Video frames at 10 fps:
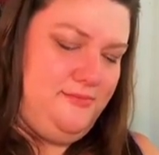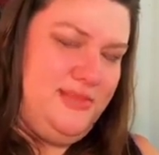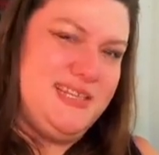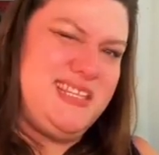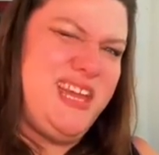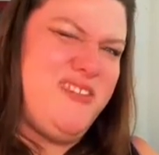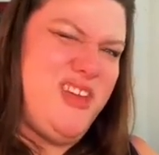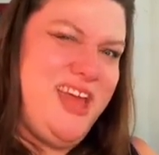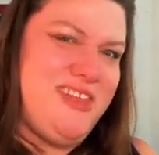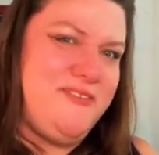Seeing if
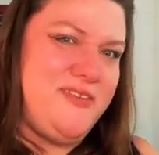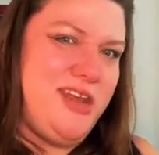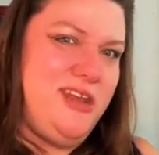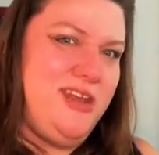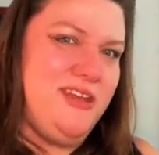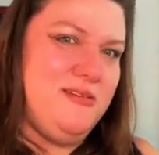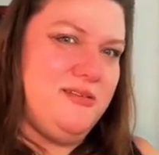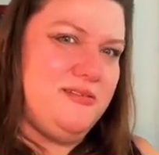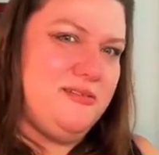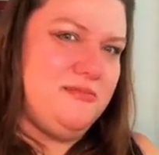it had the fun
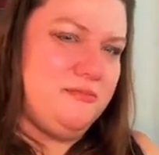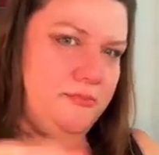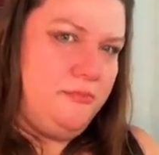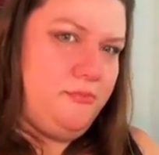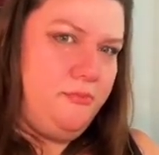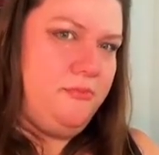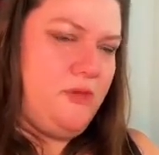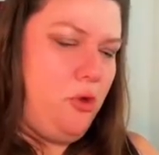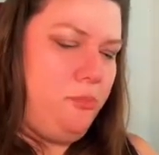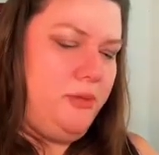
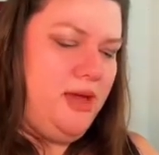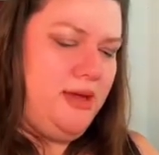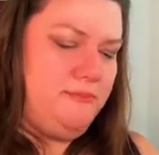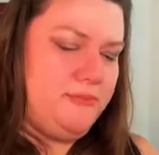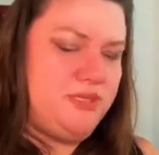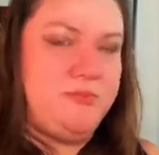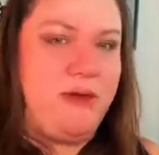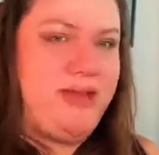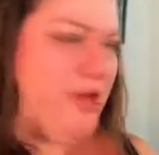spouty